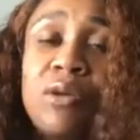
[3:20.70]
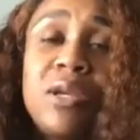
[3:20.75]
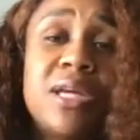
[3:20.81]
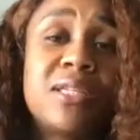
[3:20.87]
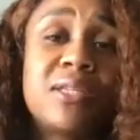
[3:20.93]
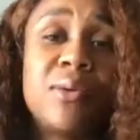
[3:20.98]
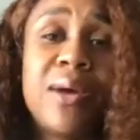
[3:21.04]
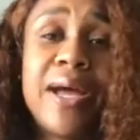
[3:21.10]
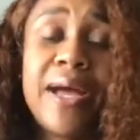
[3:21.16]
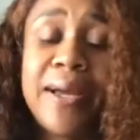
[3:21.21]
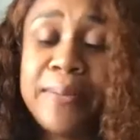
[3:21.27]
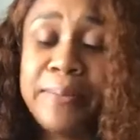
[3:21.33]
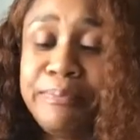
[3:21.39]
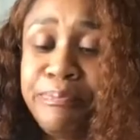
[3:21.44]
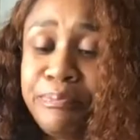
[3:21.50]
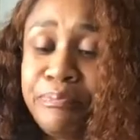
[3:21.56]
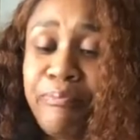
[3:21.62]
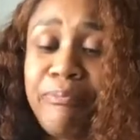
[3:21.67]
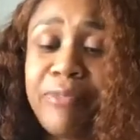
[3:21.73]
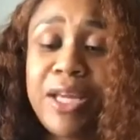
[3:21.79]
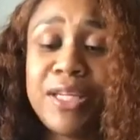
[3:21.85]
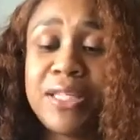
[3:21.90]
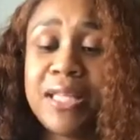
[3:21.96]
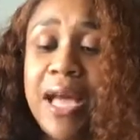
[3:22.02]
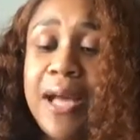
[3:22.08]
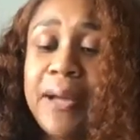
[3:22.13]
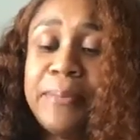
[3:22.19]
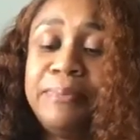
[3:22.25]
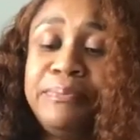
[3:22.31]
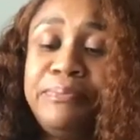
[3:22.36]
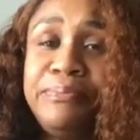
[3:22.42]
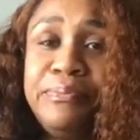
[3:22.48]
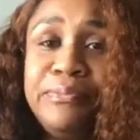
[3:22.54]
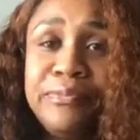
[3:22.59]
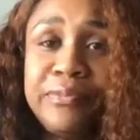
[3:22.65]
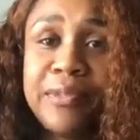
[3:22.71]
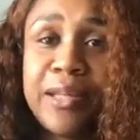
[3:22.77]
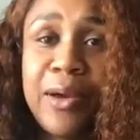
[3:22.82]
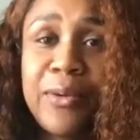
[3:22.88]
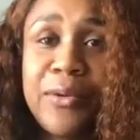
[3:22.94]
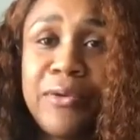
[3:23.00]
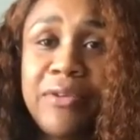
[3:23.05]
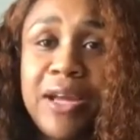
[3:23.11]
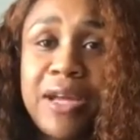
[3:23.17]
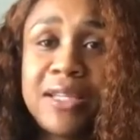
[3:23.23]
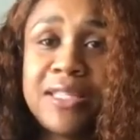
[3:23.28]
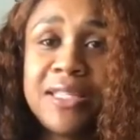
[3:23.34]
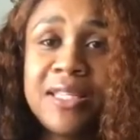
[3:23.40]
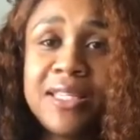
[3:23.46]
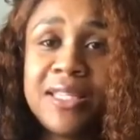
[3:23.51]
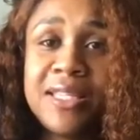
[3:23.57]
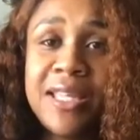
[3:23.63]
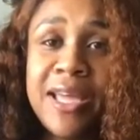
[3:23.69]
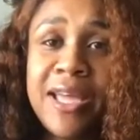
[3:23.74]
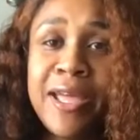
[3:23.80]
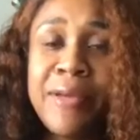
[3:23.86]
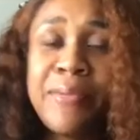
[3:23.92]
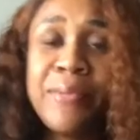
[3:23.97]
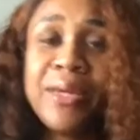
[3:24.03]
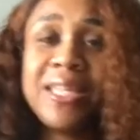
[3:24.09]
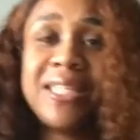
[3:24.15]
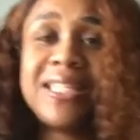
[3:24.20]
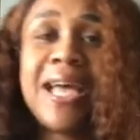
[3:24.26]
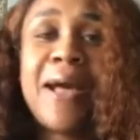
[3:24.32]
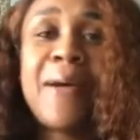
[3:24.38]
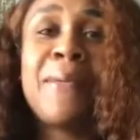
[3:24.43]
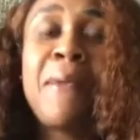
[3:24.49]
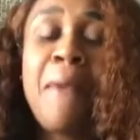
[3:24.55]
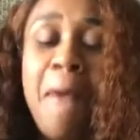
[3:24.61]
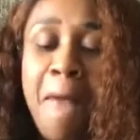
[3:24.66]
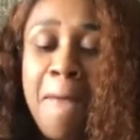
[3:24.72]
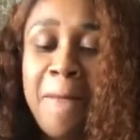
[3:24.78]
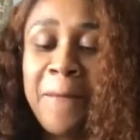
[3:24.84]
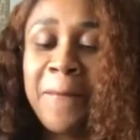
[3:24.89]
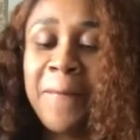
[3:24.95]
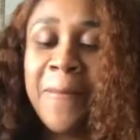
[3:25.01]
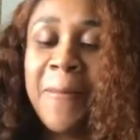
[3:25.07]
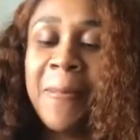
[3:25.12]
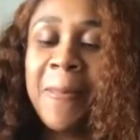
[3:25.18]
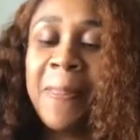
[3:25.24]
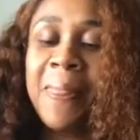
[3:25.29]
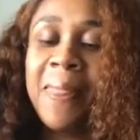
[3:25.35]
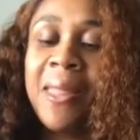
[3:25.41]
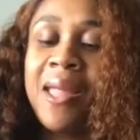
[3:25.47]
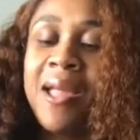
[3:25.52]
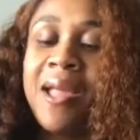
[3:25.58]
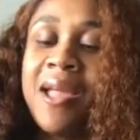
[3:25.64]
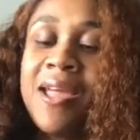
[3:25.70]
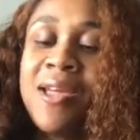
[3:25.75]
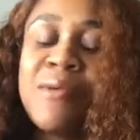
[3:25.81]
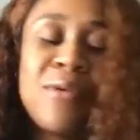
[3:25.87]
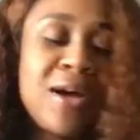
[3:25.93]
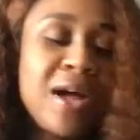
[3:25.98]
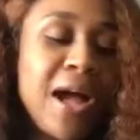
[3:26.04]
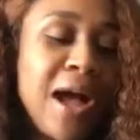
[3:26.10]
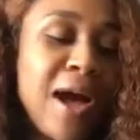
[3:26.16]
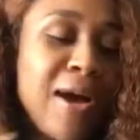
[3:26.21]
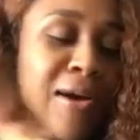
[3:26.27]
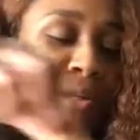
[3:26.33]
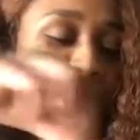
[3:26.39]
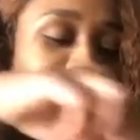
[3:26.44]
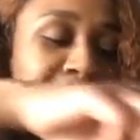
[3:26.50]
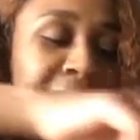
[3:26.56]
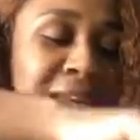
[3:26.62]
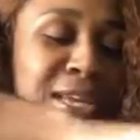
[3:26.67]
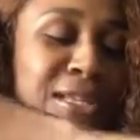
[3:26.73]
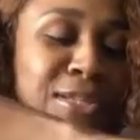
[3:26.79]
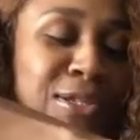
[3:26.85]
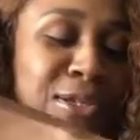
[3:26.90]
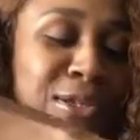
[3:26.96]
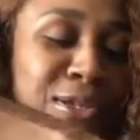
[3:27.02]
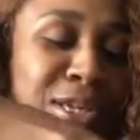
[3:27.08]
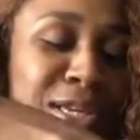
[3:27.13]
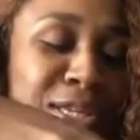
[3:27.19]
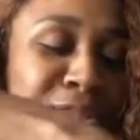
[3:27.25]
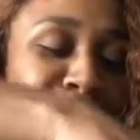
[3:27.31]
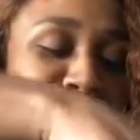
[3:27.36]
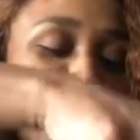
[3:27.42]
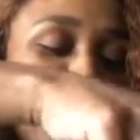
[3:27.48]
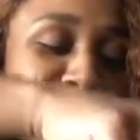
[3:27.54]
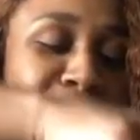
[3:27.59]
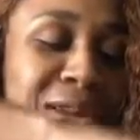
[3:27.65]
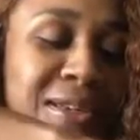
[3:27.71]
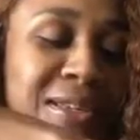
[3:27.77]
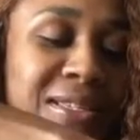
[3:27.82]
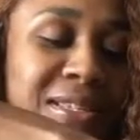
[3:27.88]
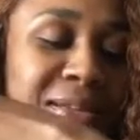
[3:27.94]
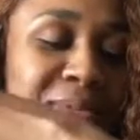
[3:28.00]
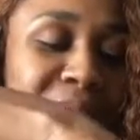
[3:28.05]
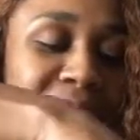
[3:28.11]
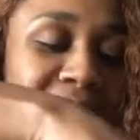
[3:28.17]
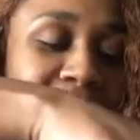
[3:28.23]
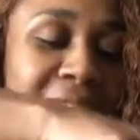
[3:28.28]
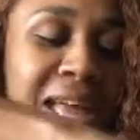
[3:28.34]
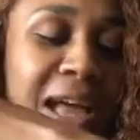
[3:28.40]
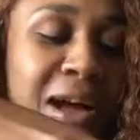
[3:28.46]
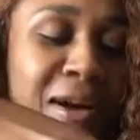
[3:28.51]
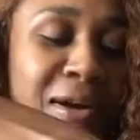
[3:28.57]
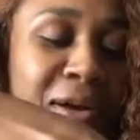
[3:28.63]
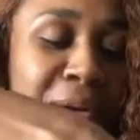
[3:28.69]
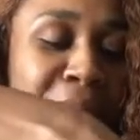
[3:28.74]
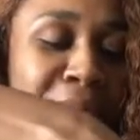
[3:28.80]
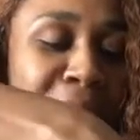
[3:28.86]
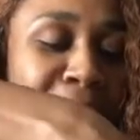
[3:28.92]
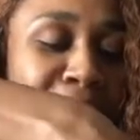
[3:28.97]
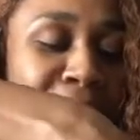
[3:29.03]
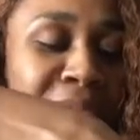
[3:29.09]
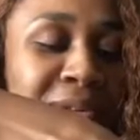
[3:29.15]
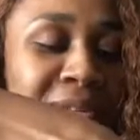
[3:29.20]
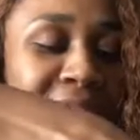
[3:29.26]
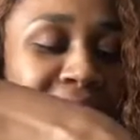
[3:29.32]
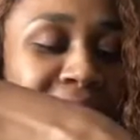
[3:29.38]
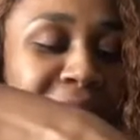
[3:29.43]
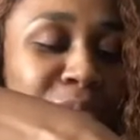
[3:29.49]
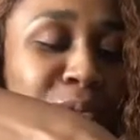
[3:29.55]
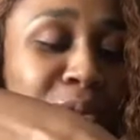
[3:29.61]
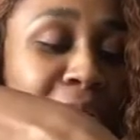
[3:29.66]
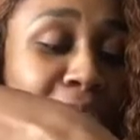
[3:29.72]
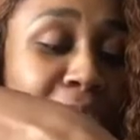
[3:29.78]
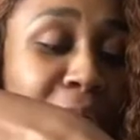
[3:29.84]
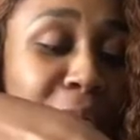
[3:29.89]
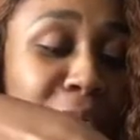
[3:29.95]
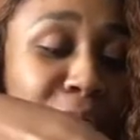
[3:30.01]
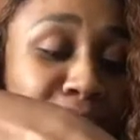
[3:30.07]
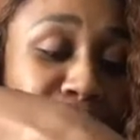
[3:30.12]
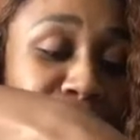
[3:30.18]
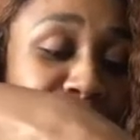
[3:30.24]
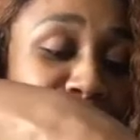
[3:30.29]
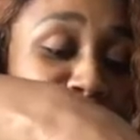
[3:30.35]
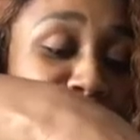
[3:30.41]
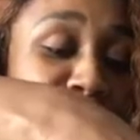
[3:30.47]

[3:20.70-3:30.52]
that's so hot. It's hot. I don't know if y'all can see the steam, but it's hot. He would call like his daughters and be like, "Y'all come on," because we all,